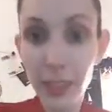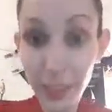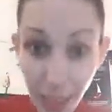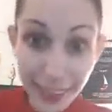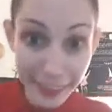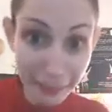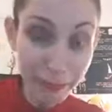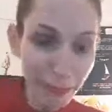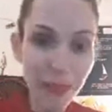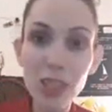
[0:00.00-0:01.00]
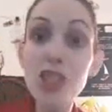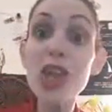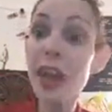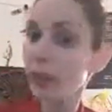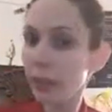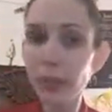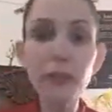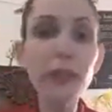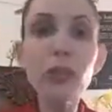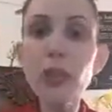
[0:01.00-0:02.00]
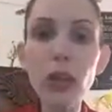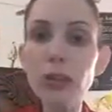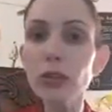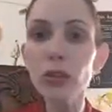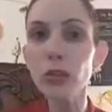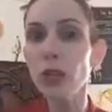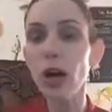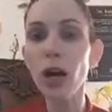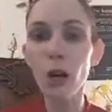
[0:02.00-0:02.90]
Like, share. If you're going to